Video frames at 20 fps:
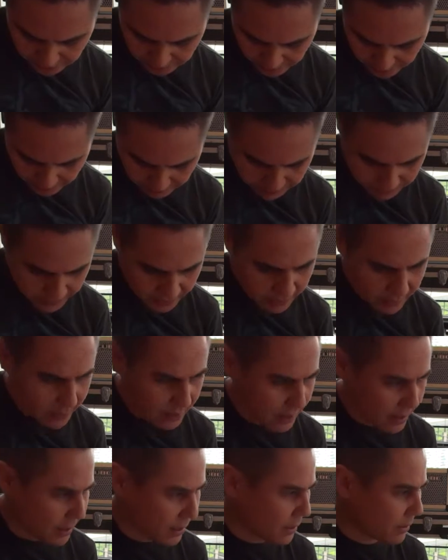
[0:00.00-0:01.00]
here.
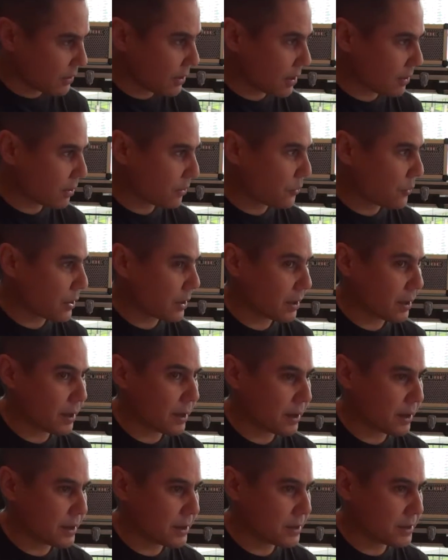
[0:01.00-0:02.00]
The other thing
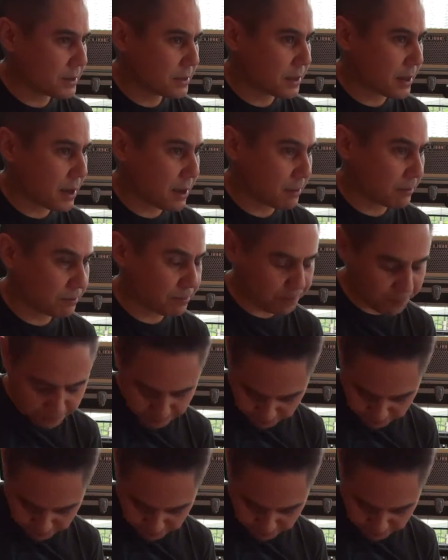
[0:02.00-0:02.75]
is when